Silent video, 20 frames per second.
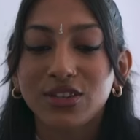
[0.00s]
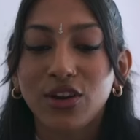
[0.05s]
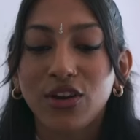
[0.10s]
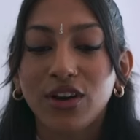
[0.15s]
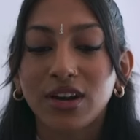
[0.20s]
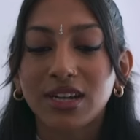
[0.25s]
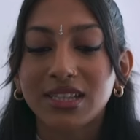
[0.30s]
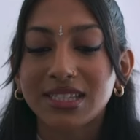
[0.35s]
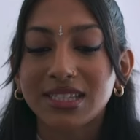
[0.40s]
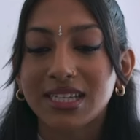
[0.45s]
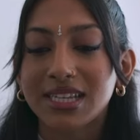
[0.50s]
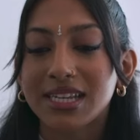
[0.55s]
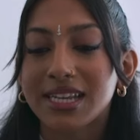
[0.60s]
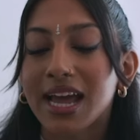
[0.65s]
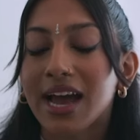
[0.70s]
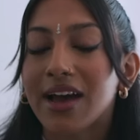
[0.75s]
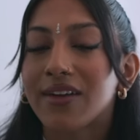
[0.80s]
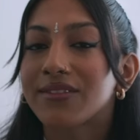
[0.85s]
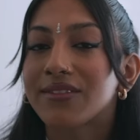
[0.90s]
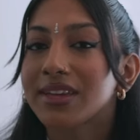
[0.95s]
hard to
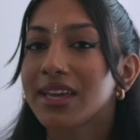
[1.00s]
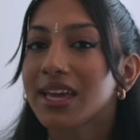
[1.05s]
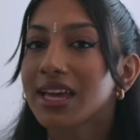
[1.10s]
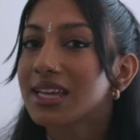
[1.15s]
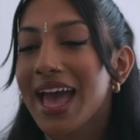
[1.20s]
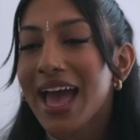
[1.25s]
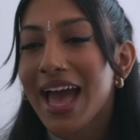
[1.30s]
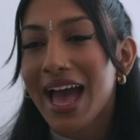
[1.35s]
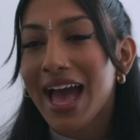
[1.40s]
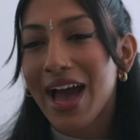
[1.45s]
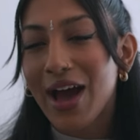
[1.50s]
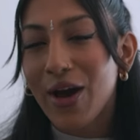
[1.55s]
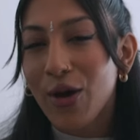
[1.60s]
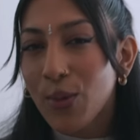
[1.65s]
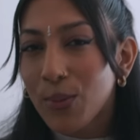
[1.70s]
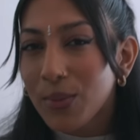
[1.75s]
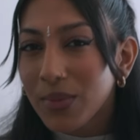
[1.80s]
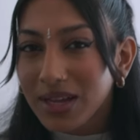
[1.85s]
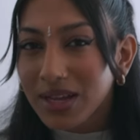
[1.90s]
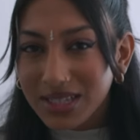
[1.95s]
navigate
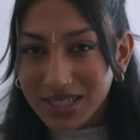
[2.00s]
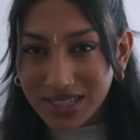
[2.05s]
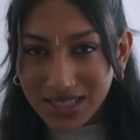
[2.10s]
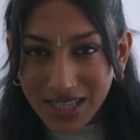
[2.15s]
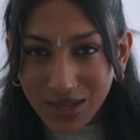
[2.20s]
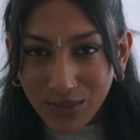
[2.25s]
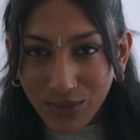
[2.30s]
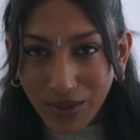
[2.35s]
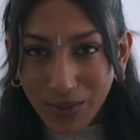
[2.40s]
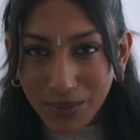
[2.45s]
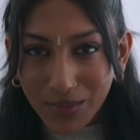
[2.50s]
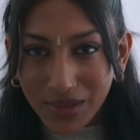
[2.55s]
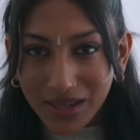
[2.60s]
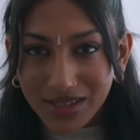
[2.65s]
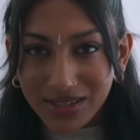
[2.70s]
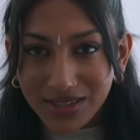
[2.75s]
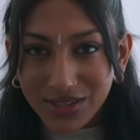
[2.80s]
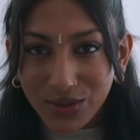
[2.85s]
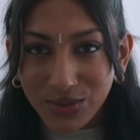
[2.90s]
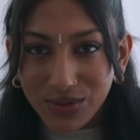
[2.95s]
how much they want
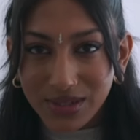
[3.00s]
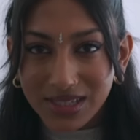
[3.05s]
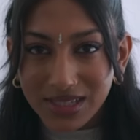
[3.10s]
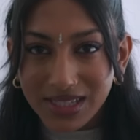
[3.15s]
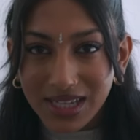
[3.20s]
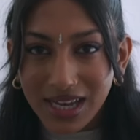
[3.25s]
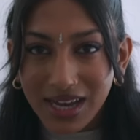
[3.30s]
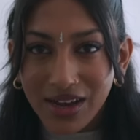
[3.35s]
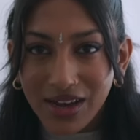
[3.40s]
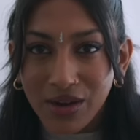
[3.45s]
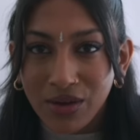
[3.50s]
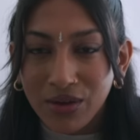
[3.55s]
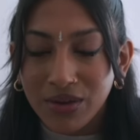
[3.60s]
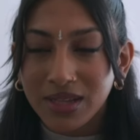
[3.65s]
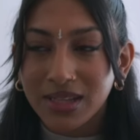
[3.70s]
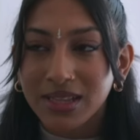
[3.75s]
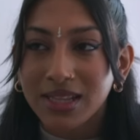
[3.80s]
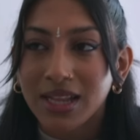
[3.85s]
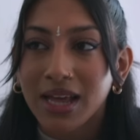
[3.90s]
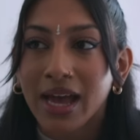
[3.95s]
me to tone it
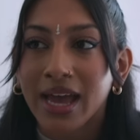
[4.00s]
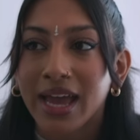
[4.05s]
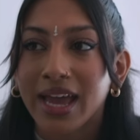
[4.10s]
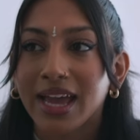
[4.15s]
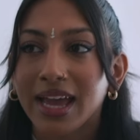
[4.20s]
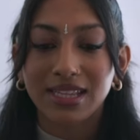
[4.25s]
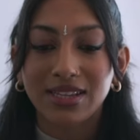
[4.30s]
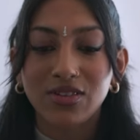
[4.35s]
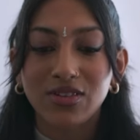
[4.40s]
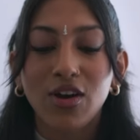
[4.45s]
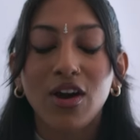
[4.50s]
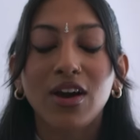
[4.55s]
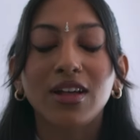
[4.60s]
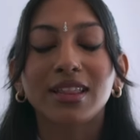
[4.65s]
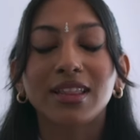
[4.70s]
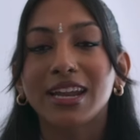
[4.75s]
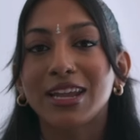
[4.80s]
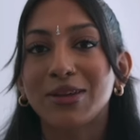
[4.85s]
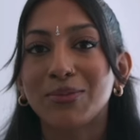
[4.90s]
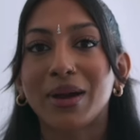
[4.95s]
down and, like,
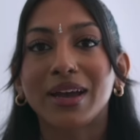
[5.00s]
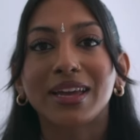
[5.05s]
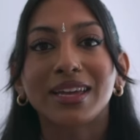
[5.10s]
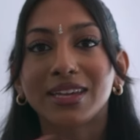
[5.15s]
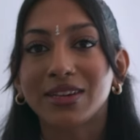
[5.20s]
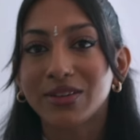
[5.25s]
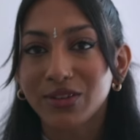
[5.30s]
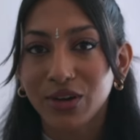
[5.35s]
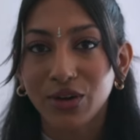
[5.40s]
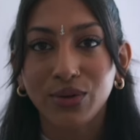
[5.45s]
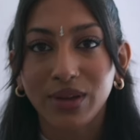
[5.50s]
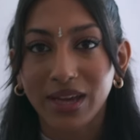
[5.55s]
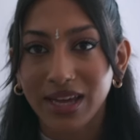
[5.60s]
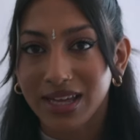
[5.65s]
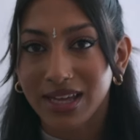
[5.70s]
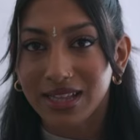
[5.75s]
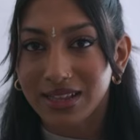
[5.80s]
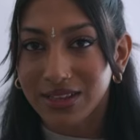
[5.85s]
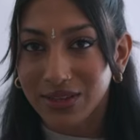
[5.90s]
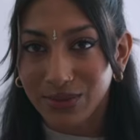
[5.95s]
not letting my ego
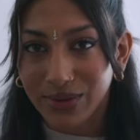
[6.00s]
get in the